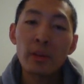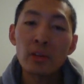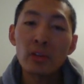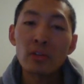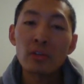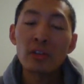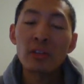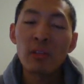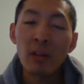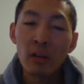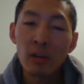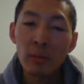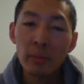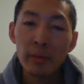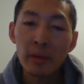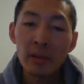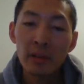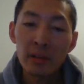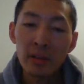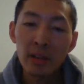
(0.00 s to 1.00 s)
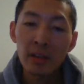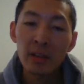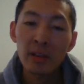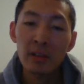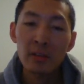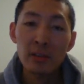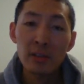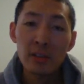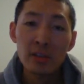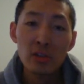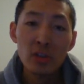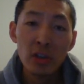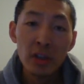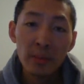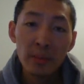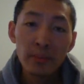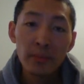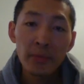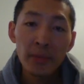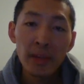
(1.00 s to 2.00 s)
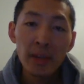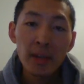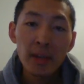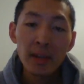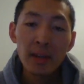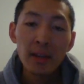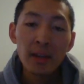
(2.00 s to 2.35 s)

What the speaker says: Uh, yeah, so